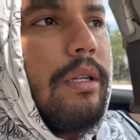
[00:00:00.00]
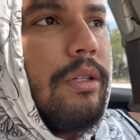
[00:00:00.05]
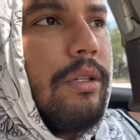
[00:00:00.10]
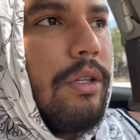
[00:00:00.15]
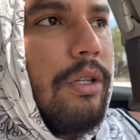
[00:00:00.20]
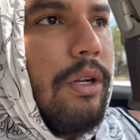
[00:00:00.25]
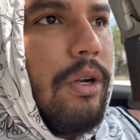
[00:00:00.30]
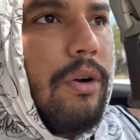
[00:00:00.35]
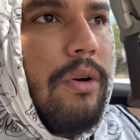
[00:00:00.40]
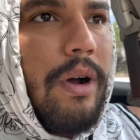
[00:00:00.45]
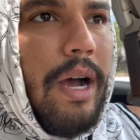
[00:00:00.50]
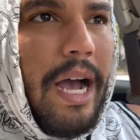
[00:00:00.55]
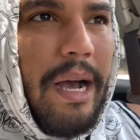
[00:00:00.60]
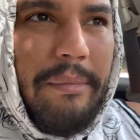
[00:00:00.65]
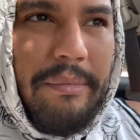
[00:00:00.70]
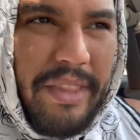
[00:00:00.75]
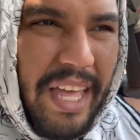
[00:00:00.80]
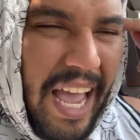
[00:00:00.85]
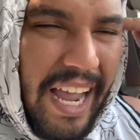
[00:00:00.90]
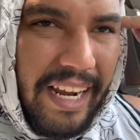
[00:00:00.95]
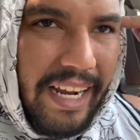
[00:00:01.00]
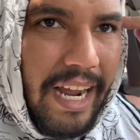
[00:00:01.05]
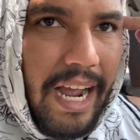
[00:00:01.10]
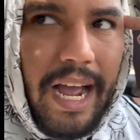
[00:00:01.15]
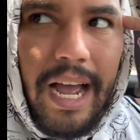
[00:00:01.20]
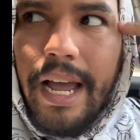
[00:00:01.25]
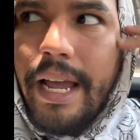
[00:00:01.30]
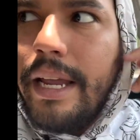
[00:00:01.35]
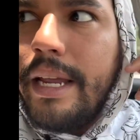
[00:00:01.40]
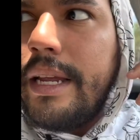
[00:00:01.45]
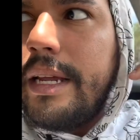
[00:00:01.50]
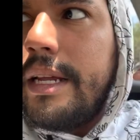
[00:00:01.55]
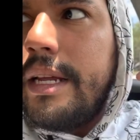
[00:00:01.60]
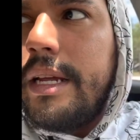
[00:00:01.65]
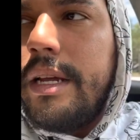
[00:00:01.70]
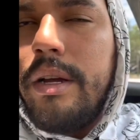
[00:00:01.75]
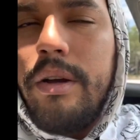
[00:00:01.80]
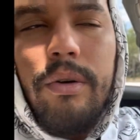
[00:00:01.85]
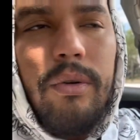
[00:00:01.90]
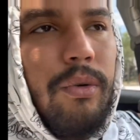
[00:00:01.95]
You know, I'm that guy,
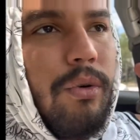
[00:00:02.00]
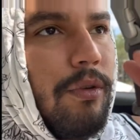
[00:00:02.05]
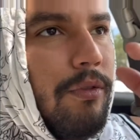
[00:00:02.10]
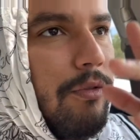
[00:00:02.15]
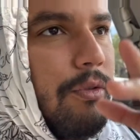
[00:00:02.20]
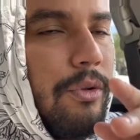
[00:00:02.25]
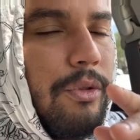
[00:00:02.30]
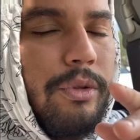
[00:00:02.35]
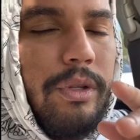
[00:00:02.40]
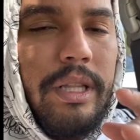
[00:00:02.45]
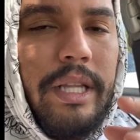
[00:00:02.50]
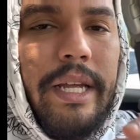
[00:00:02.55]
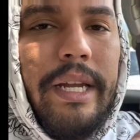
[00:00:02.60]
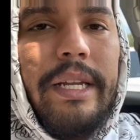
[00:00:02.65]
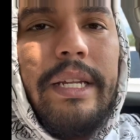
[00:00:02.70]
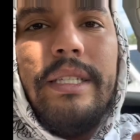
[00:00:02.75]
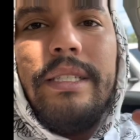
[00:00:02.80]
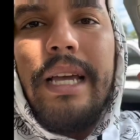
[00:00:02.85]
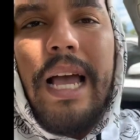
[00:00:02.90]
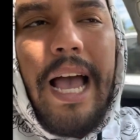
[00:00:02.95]
or for the ladies,